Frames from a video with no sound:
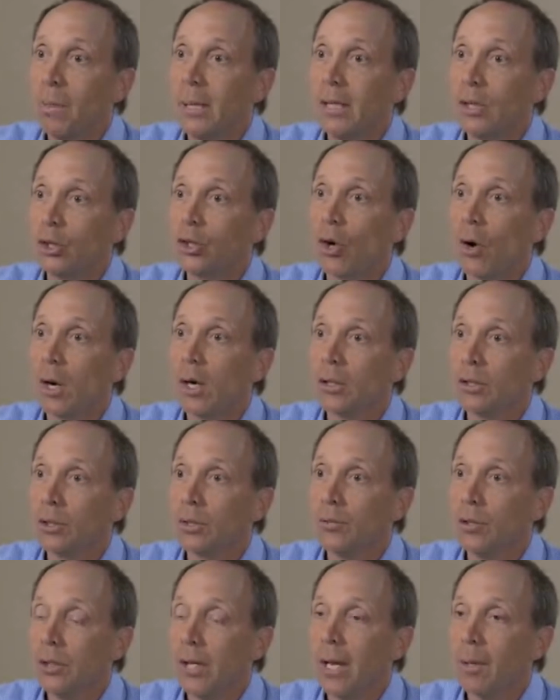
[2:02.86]
big jars
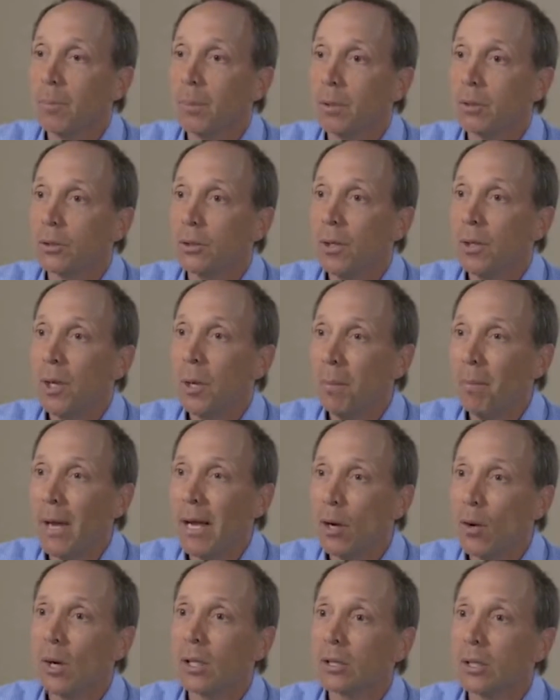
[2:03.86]
of samples may
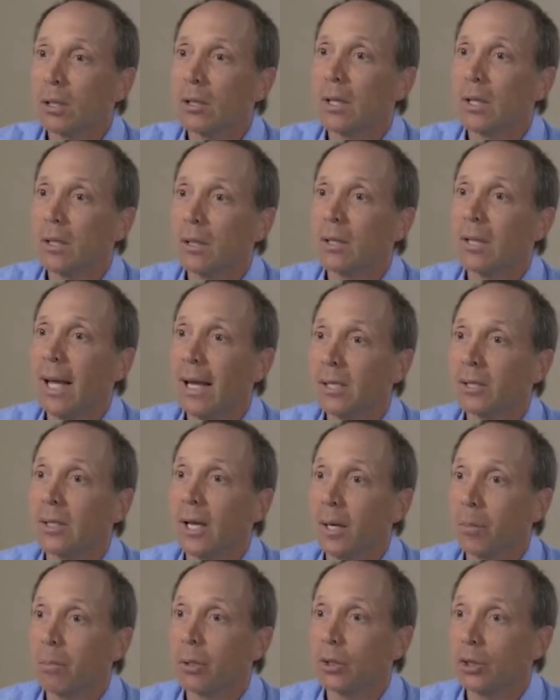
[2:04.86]
cost a little less
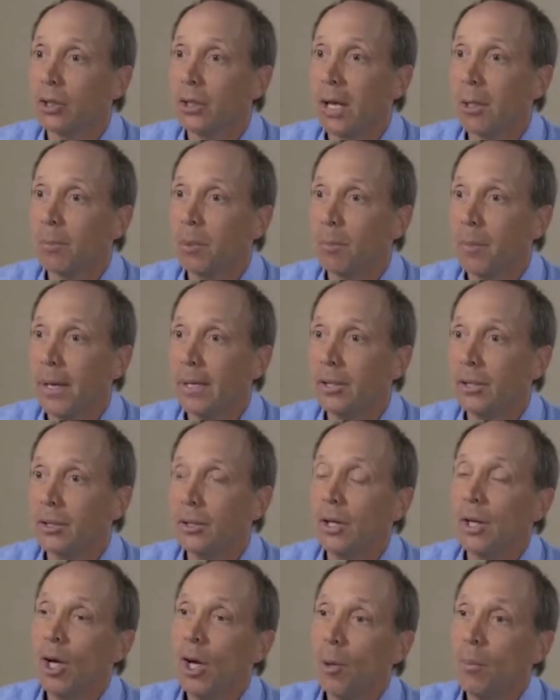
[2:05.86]
on a per sample
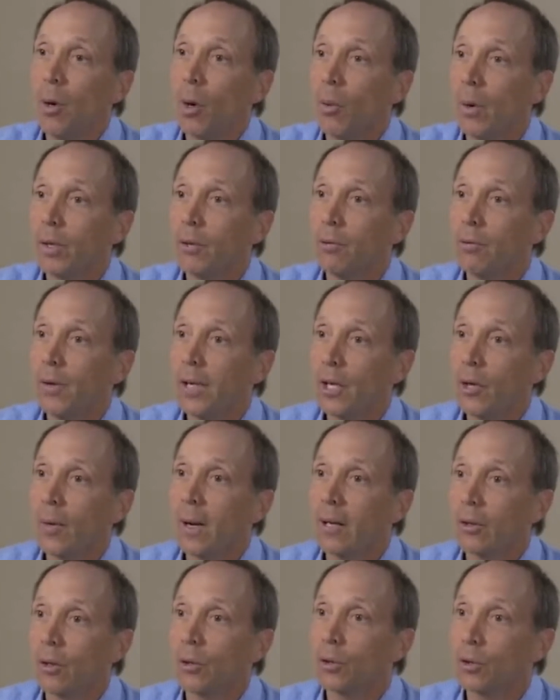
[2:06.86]
basis, but when you figure
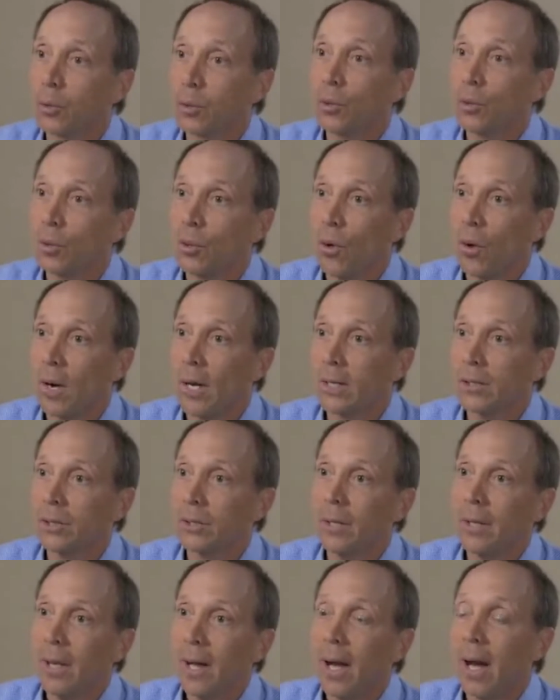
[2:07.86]
out the true cost
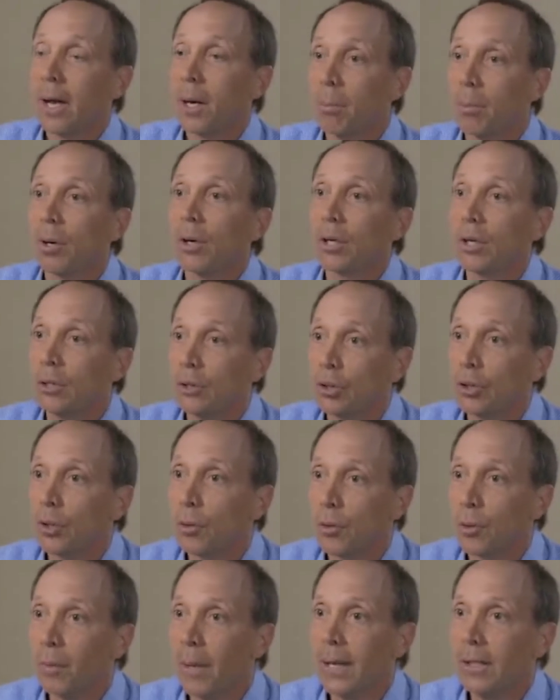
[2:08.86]
on a per
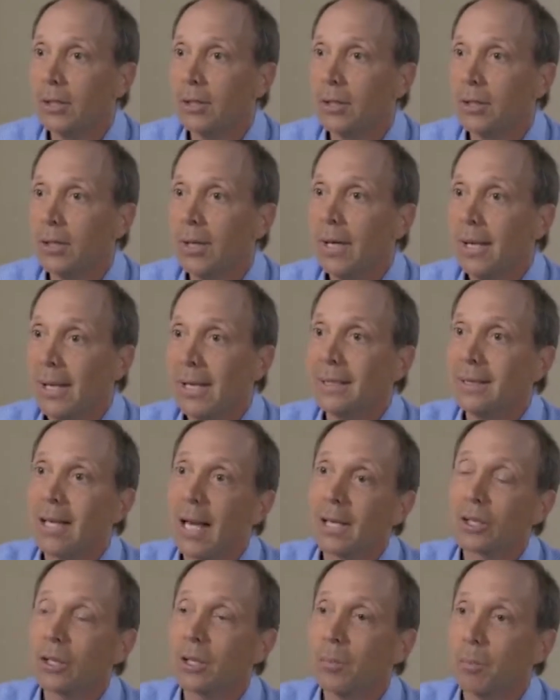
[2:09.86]
consumer basis, it's
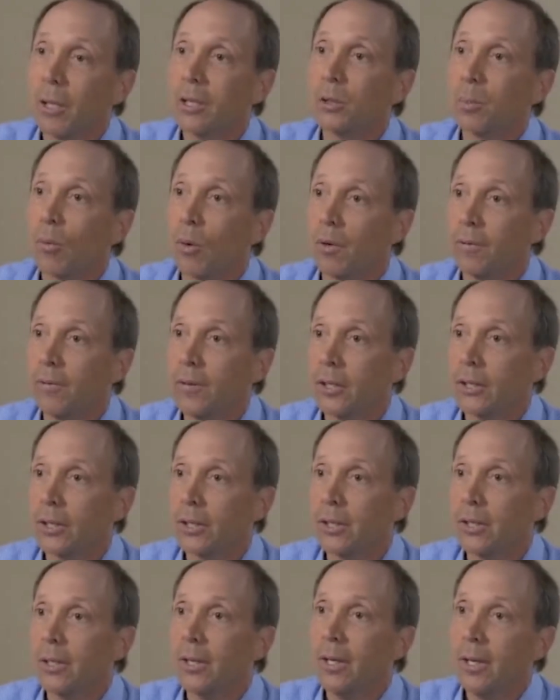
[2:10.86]
actually much more
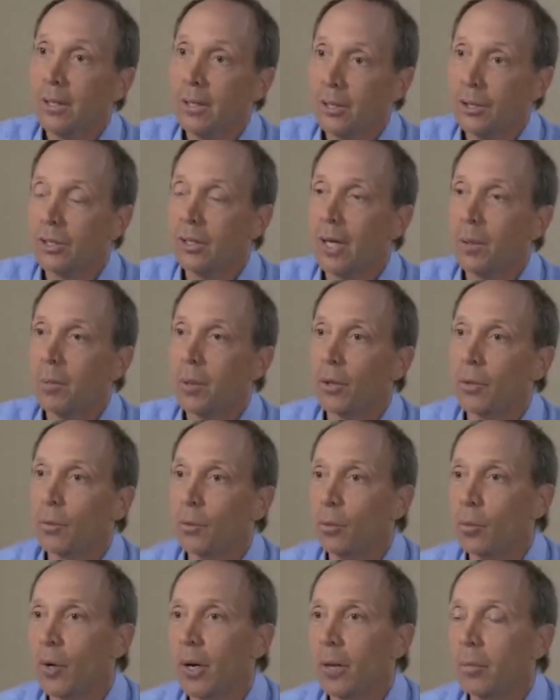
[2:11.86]
efficient to sample
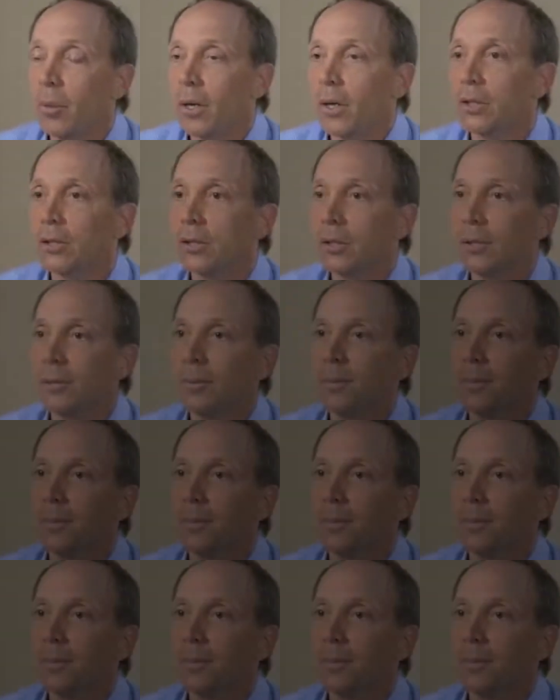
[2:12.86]
through Brandperx.